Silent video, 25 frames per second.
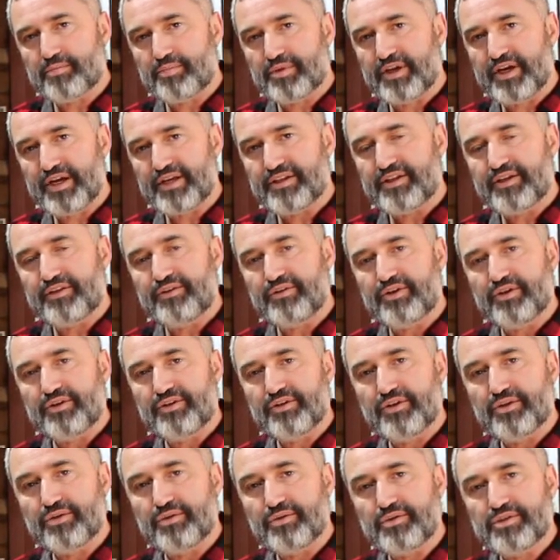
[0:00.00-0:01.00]
plant that you can
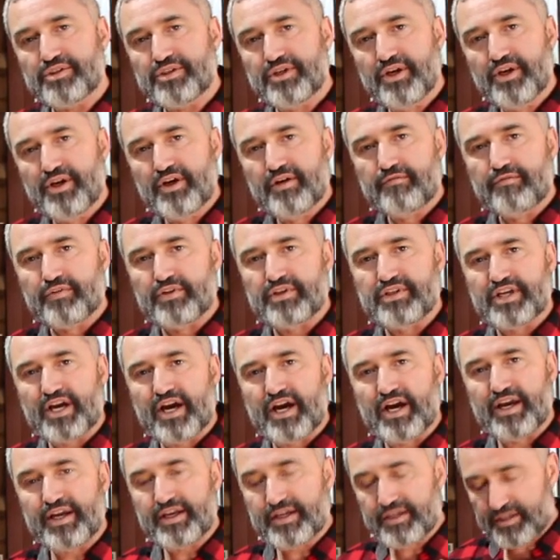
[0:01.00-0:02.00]
use for
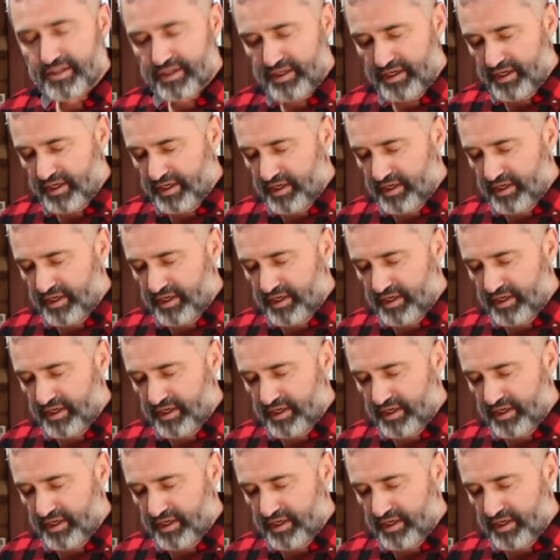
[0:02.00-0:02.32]
dyeing.